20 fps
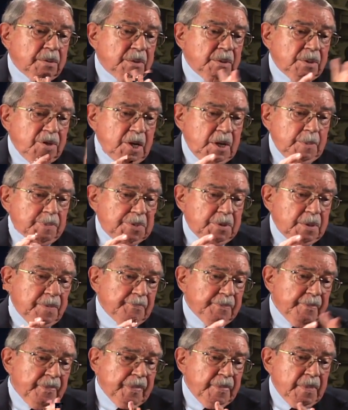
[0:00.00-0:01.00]
their ships.
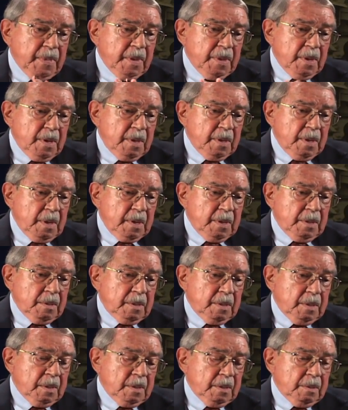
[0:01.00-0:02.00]

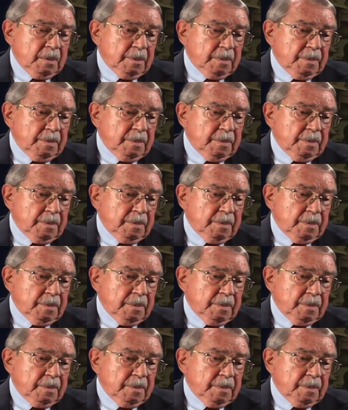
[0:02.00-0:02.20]
Was that